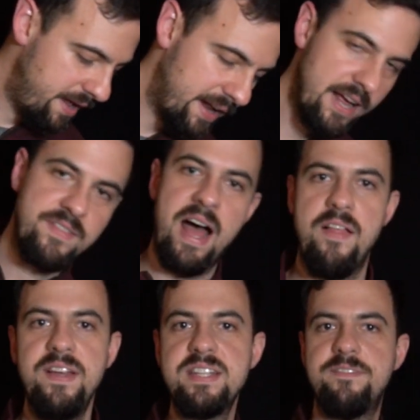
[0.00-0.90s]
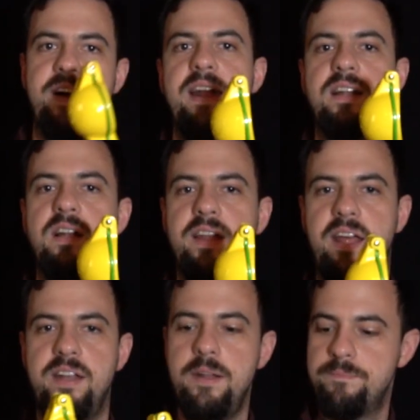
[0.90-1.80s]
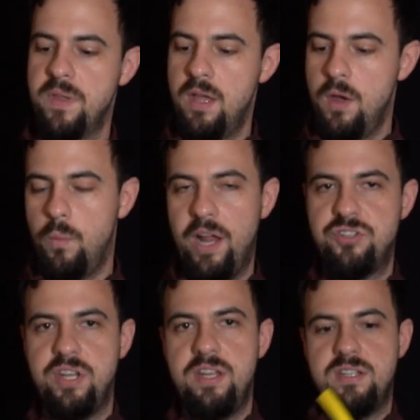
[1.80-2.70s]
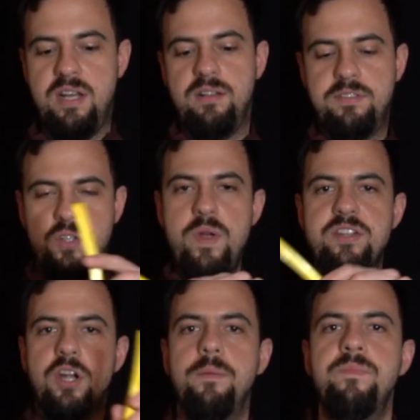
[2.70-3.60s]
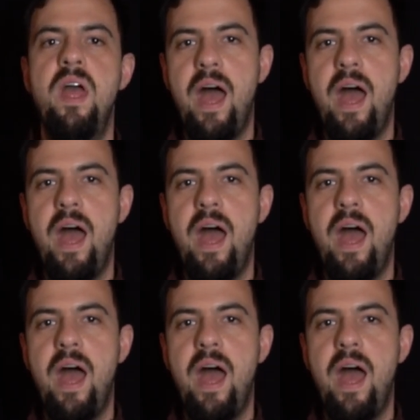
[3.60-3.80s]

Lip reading: And I've got this fine little dandy, which is of squeezer.